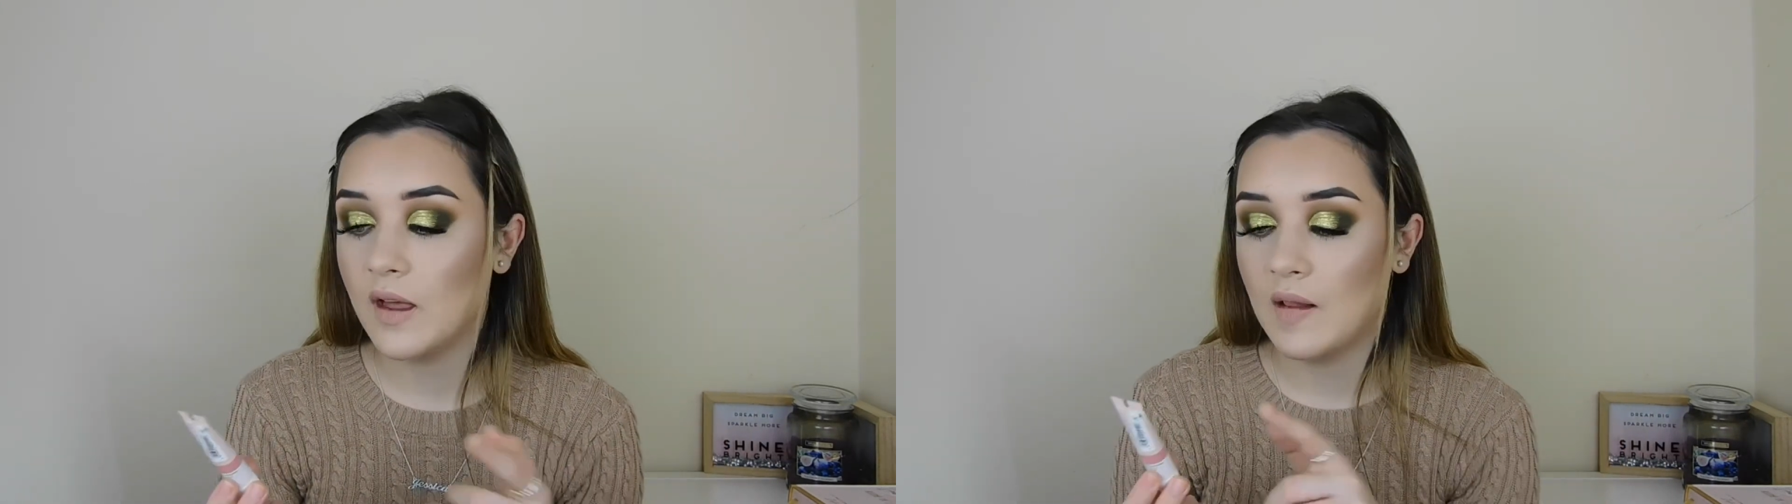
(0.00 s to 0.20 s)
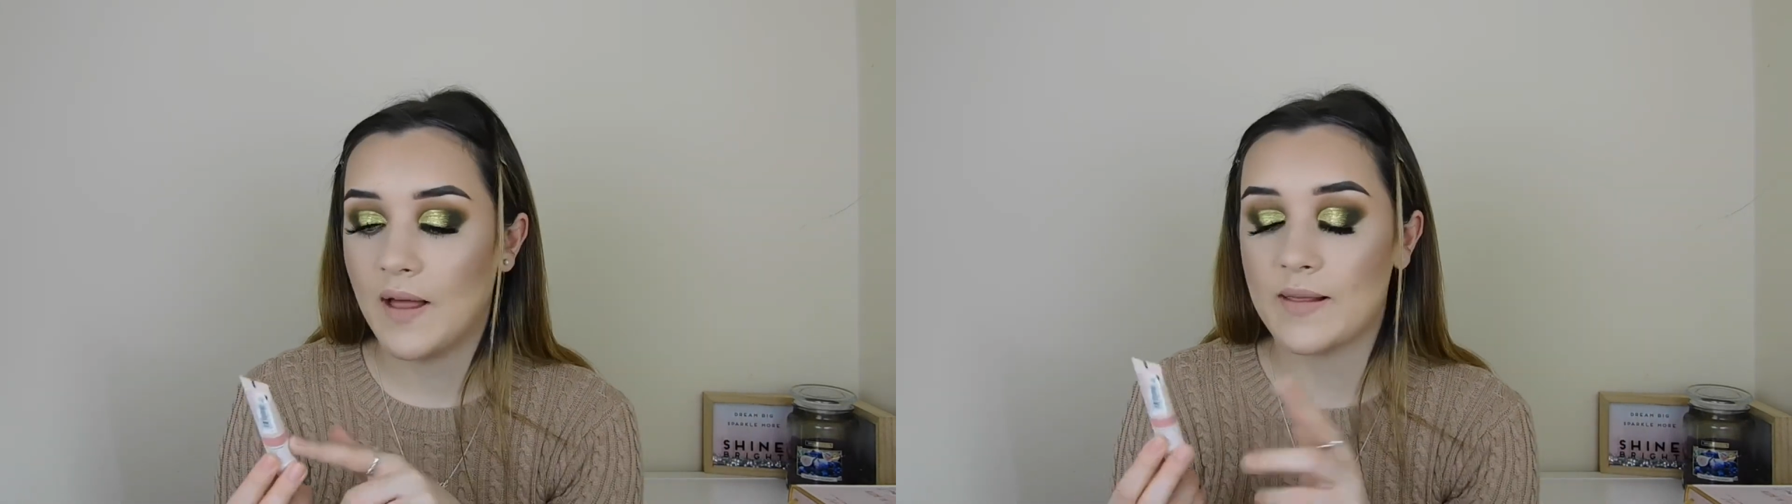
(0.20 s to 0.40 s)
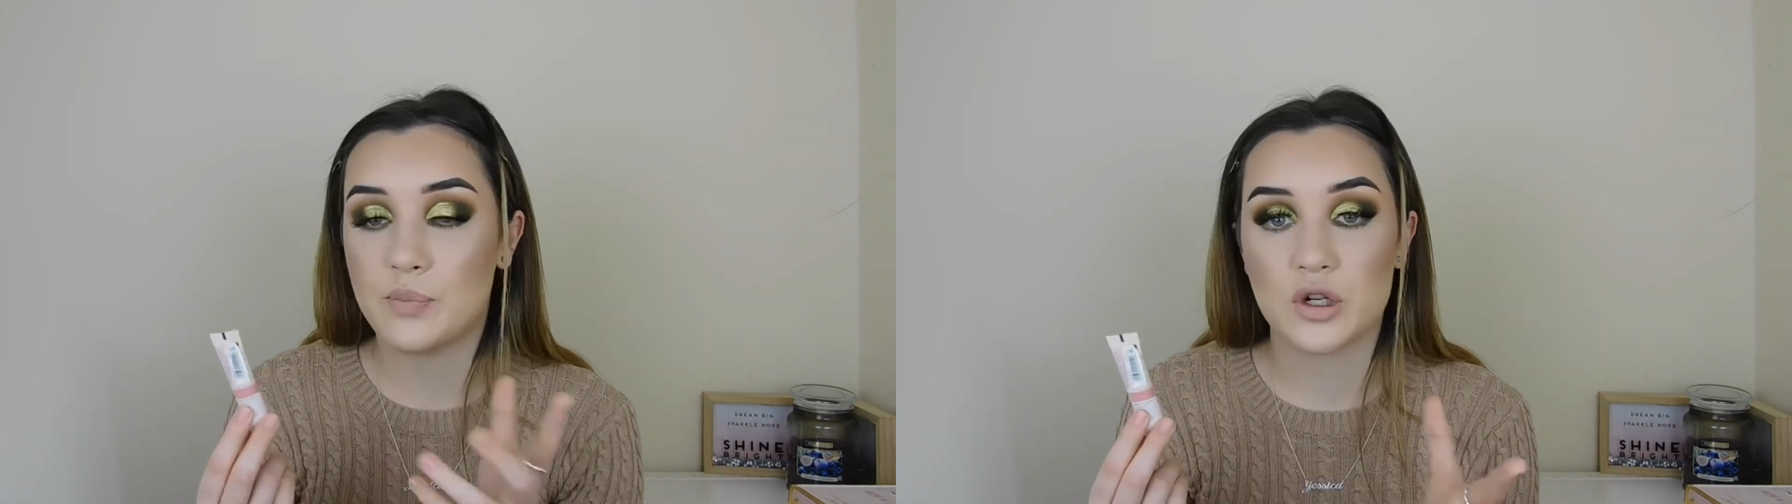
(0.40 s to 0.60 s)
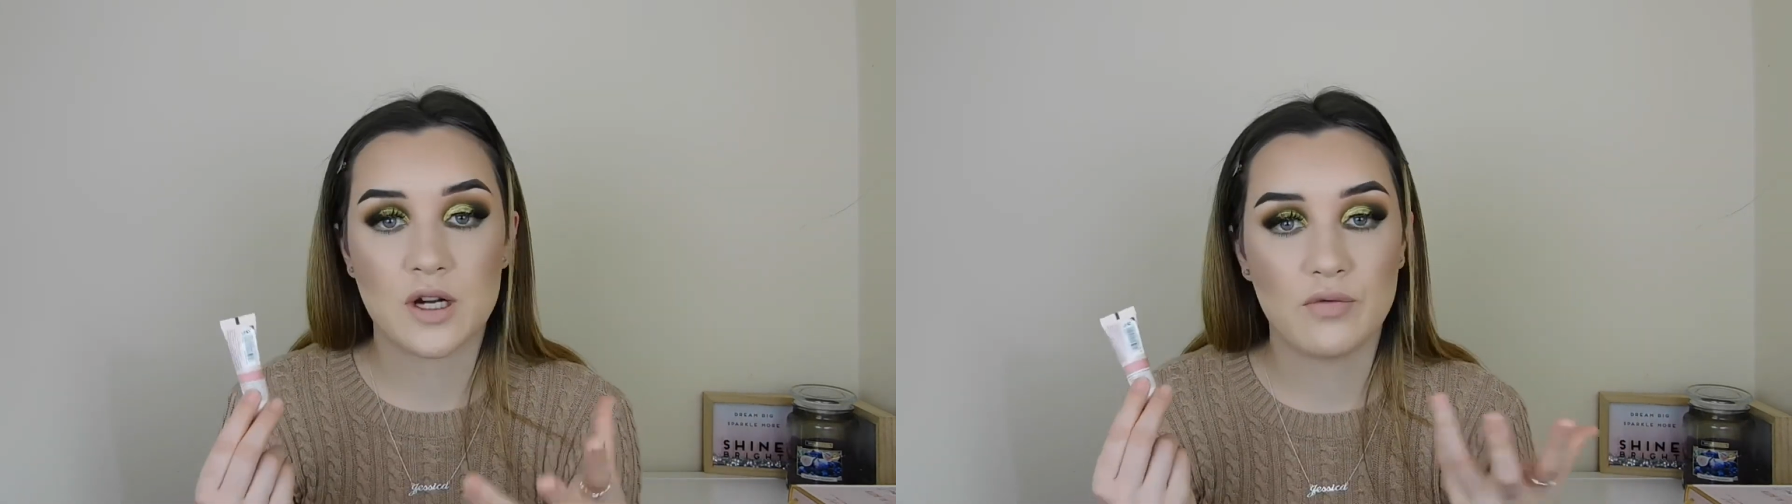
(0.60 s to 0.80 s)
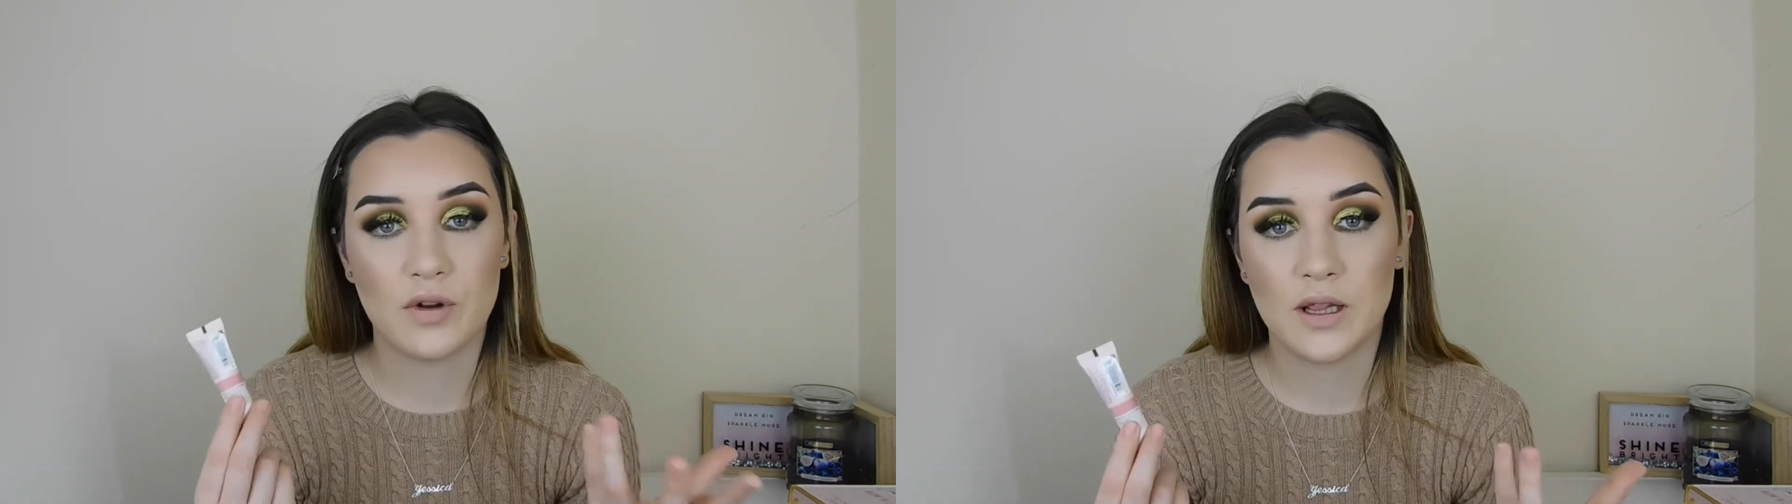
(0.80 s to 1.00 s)
like the brush I
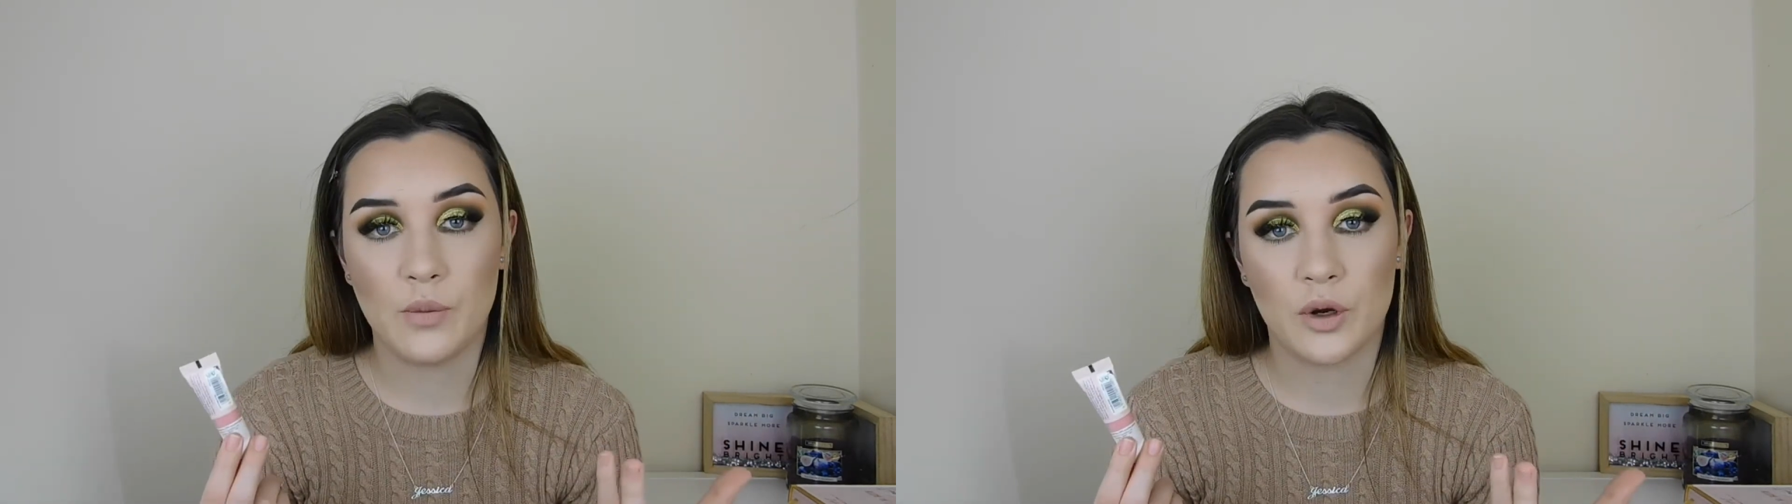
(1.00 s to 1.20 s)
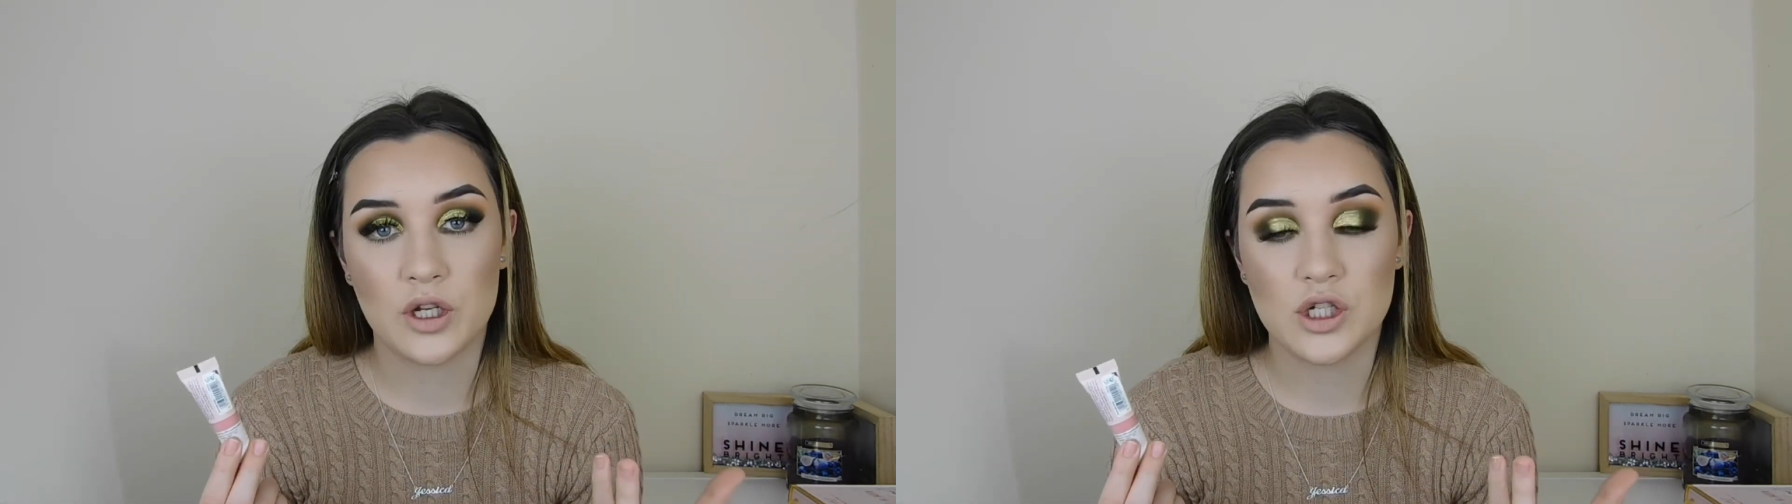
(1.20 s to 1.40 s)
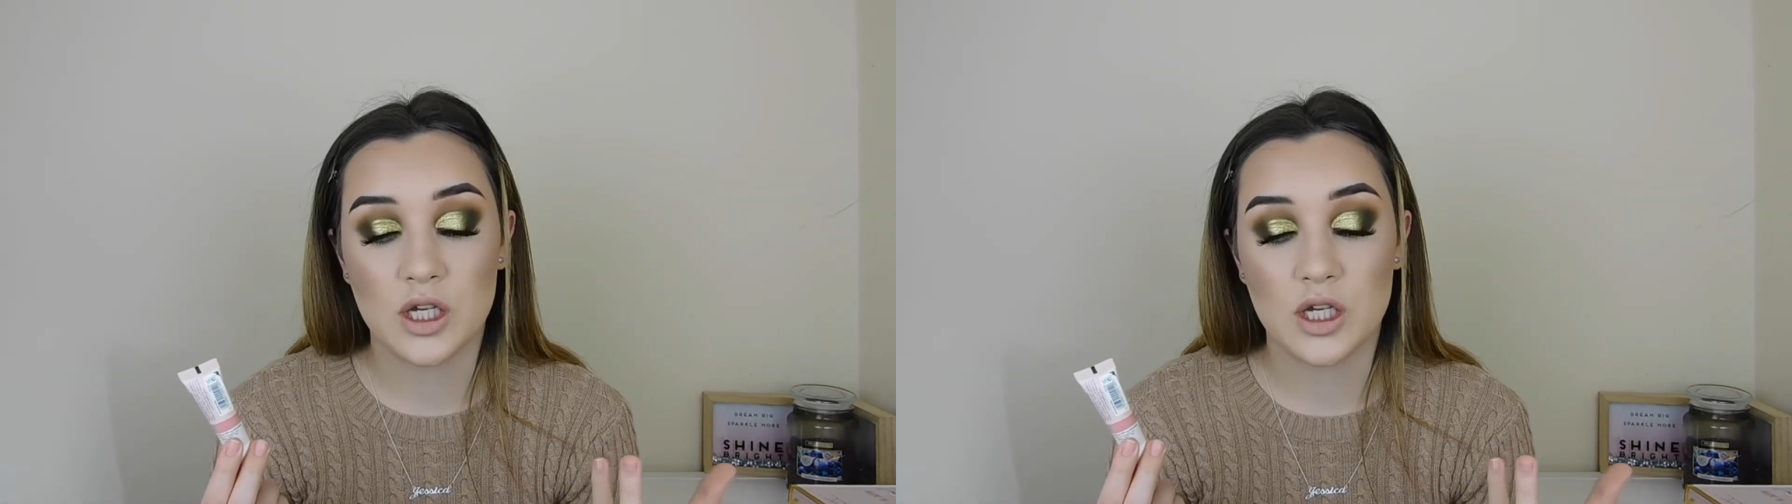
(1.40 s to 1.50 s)
really wanted to